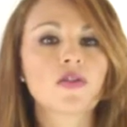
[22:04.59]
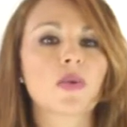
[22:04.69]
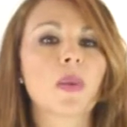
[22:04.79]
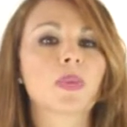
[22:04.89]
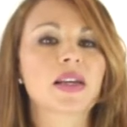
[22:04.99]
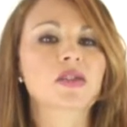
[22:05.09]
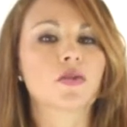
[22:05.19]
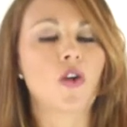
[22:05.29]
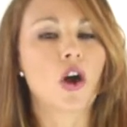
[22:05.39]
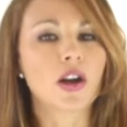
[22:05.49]
from a place
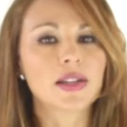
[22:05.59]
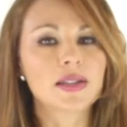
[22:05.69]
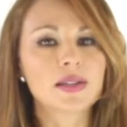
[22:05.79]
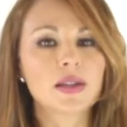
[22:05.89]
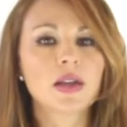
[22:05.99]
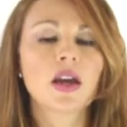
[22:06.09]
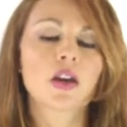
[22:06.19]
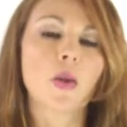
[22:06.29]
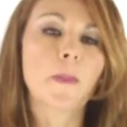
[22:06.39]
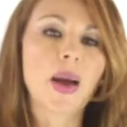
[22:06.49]
of honesty,
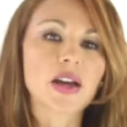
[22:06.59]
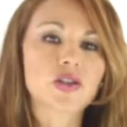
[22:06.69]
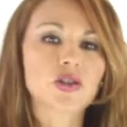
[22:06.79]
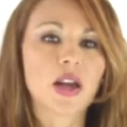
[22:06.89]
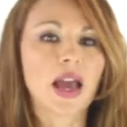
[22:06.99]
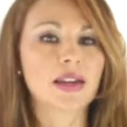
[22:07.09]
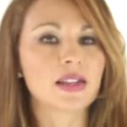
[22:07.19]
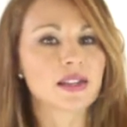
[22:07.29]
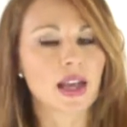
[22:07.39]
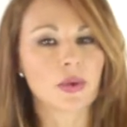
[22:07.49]
compassion, and
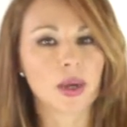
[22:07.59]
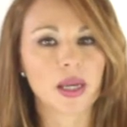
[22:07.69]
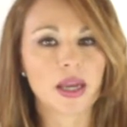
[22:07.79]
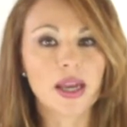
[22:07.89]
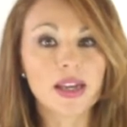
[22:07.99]
integrity.